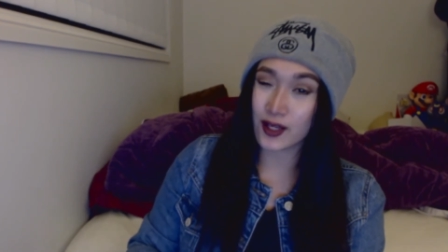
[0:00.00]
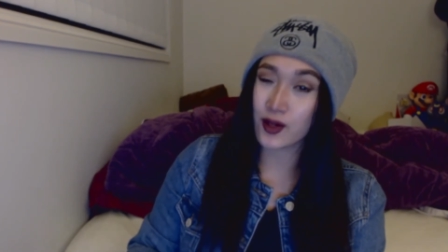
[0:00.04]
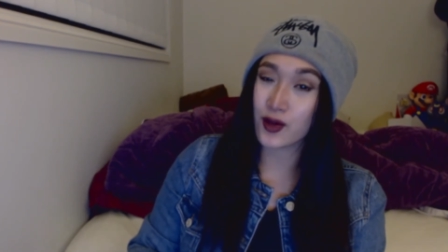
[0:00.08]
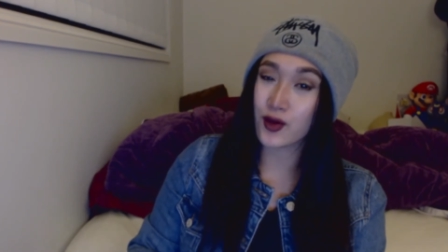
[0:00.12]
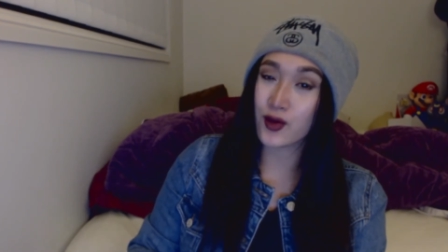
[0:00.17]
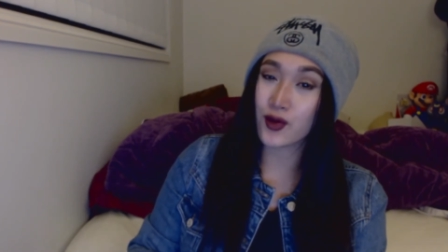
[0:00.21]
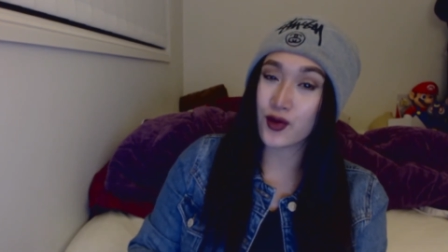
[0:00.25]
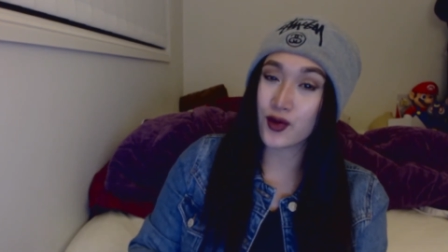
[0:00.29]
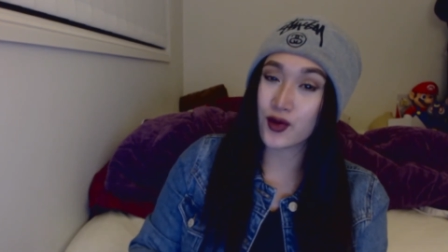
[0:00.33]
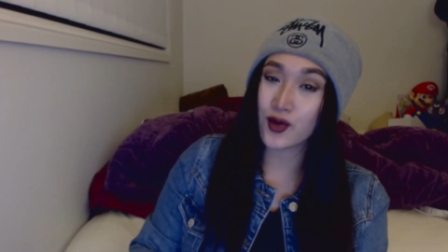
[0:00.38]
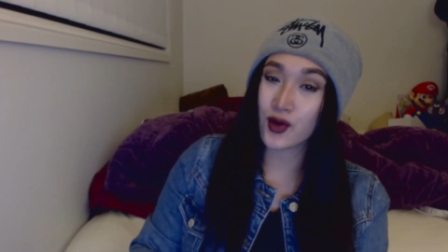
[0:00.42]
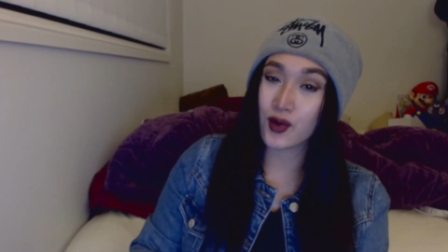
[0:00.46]

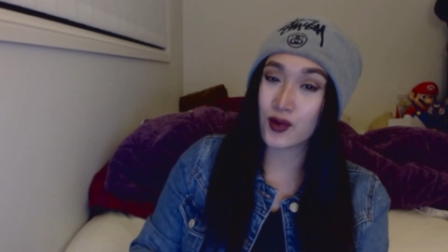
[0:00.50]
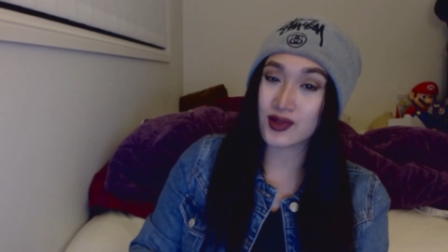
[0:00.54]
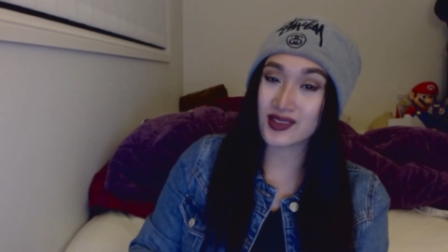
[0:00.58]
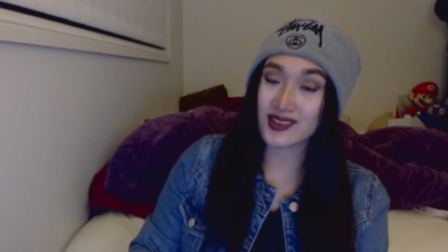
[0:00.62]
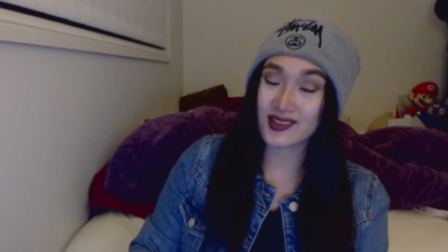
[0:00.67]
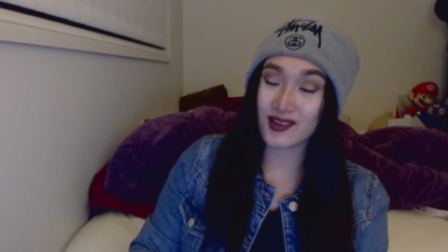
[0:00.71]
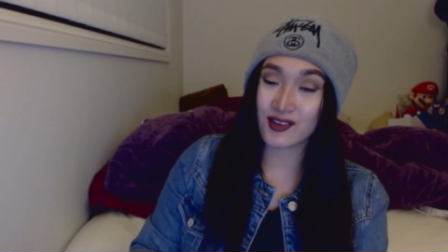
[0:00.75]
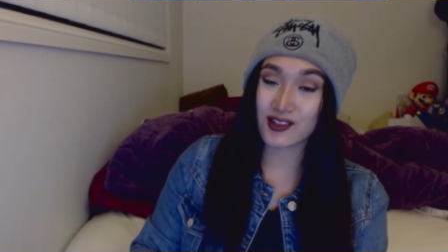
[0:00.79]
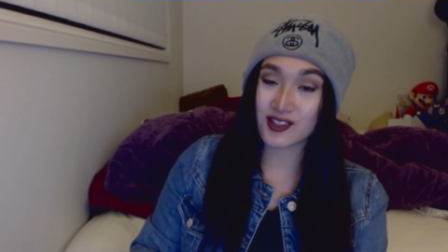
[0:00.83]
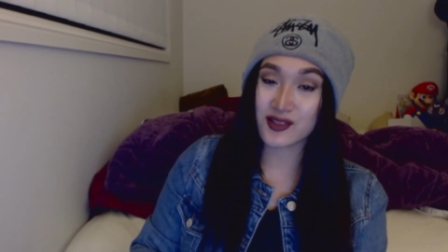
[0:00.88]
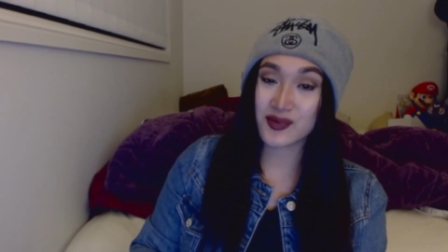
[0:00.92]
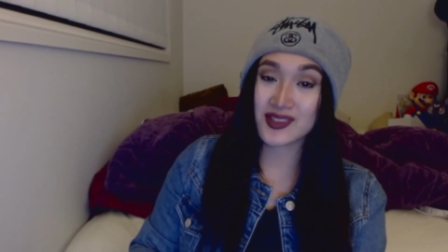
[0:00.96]
you know it's
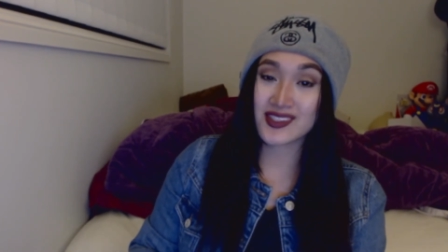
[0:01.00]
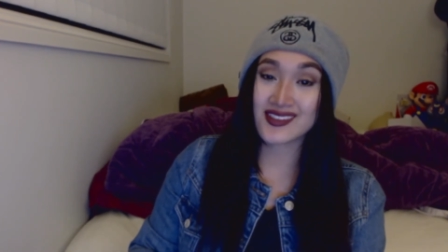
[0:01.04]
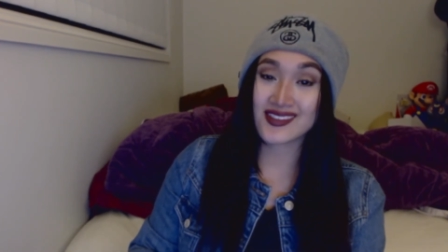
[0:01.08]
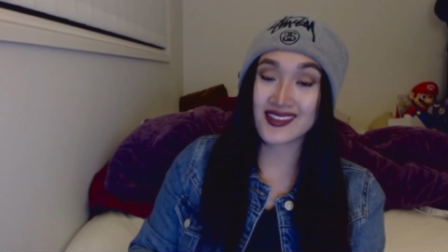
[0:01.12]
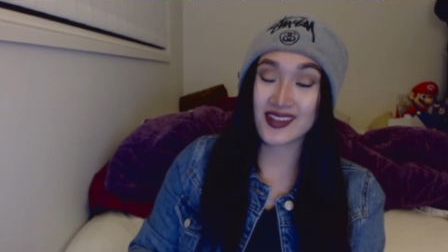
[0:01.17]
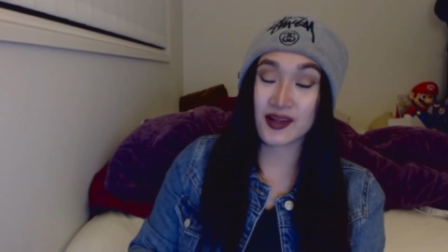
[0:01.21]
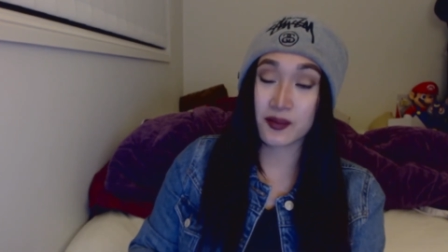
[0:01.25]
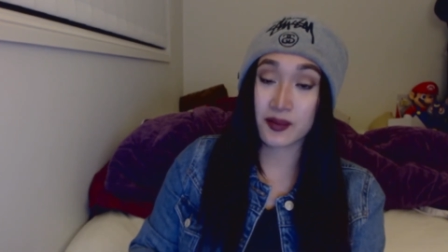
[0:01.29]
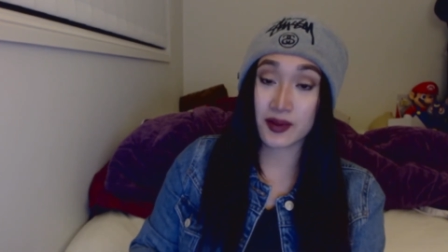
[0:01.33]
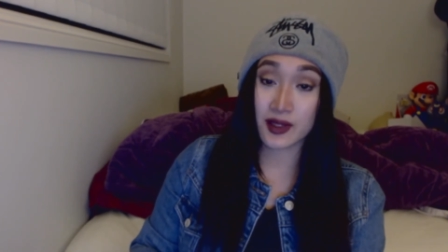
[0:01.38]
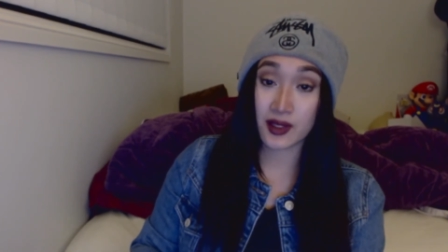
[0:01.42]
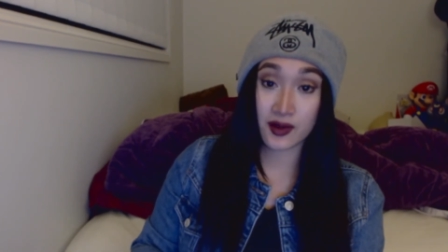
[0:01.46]
going to be
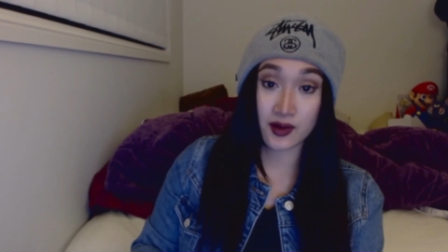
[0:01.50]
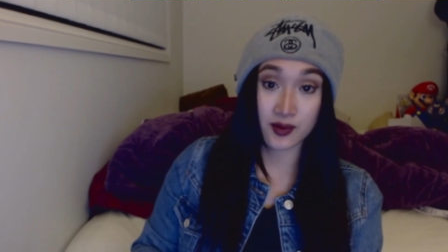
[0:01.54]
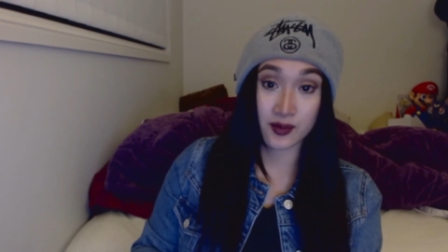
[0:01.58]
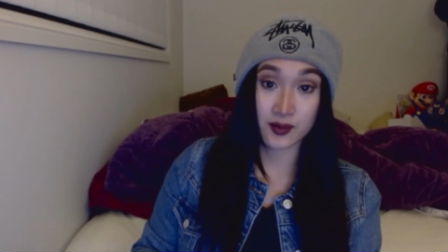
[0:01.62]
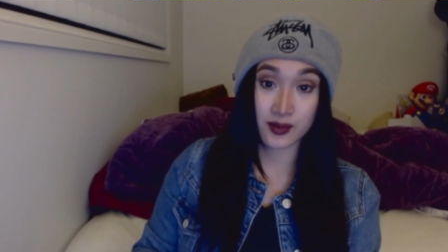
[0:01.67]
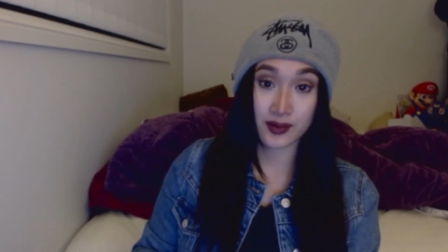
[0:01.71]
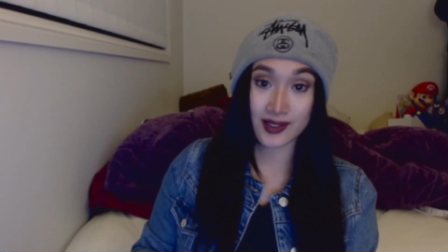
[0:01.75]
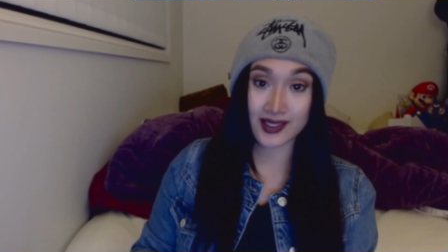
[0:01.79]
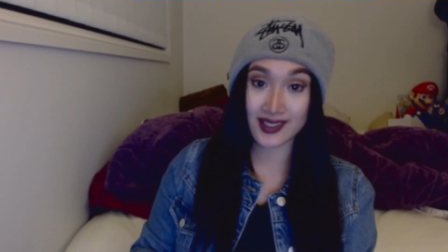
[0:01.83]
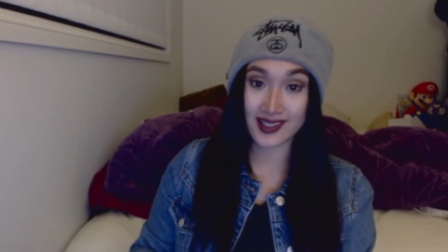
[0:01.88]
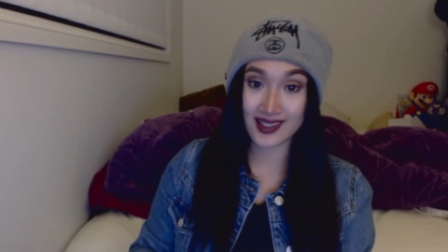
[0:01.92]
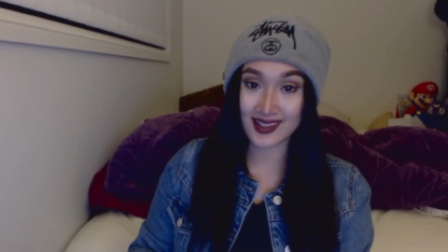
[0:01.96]
something
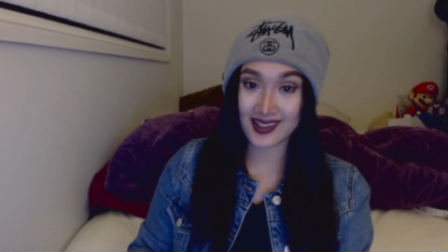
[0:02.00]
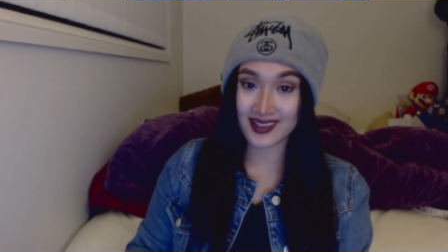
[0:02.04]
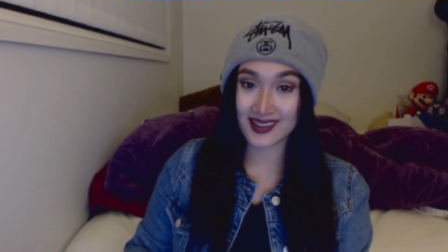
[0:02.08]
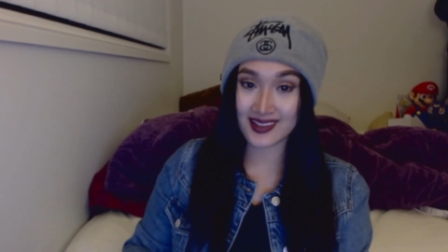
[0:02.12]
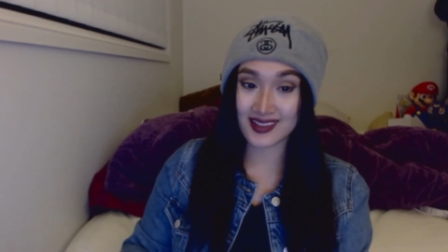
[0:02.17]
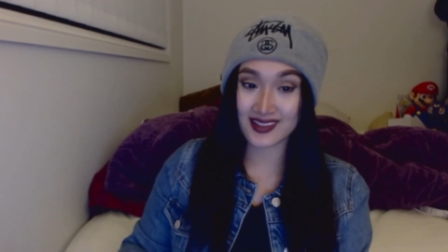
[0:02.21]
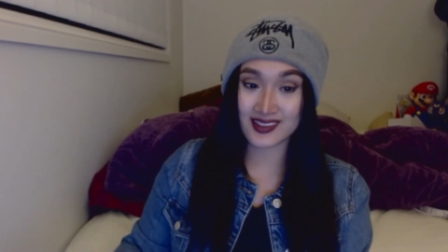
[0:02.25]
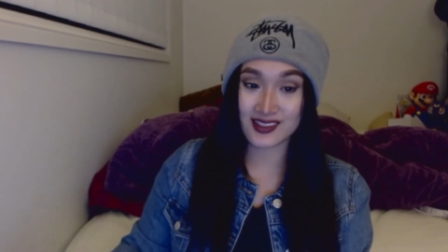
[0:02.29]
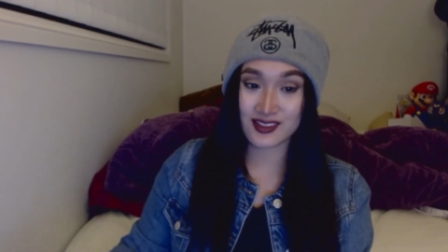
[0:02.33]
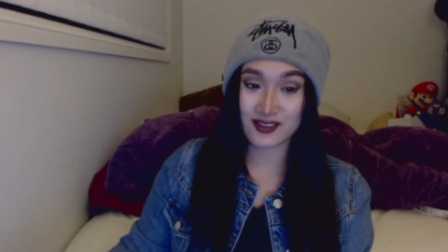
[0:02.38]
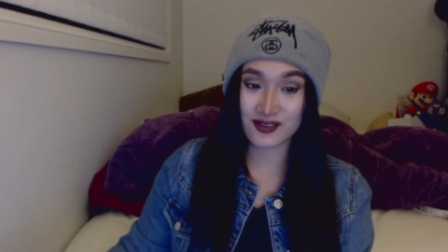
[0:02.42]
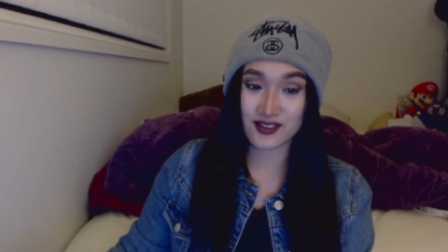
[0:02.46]
completely
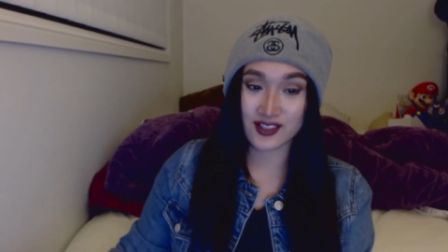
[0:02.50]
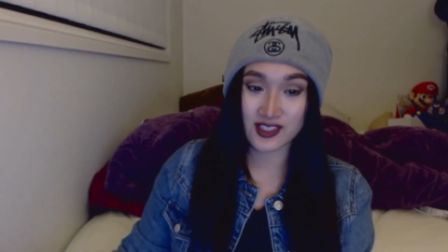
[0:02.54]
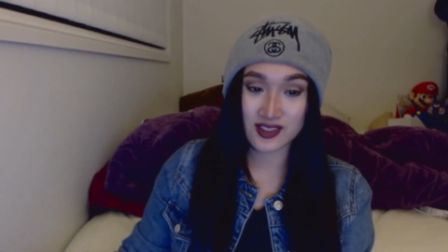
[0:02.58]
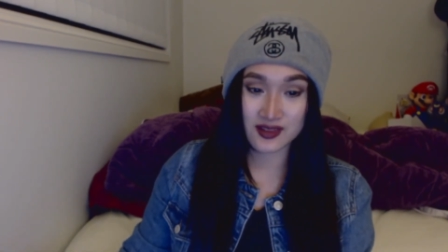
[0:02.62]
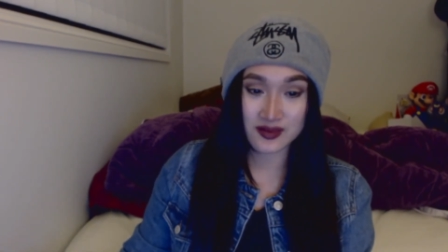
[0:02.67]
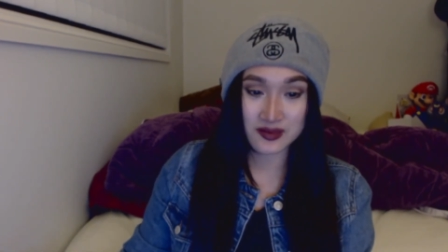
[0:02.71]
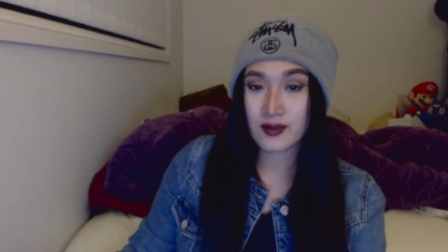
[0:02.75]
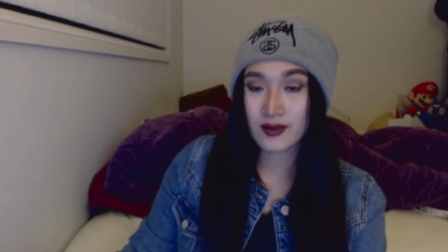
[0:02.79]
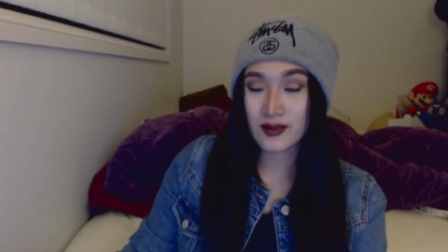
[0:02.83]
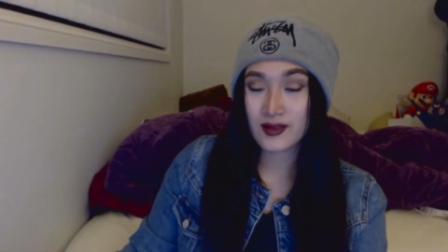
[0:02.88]
different.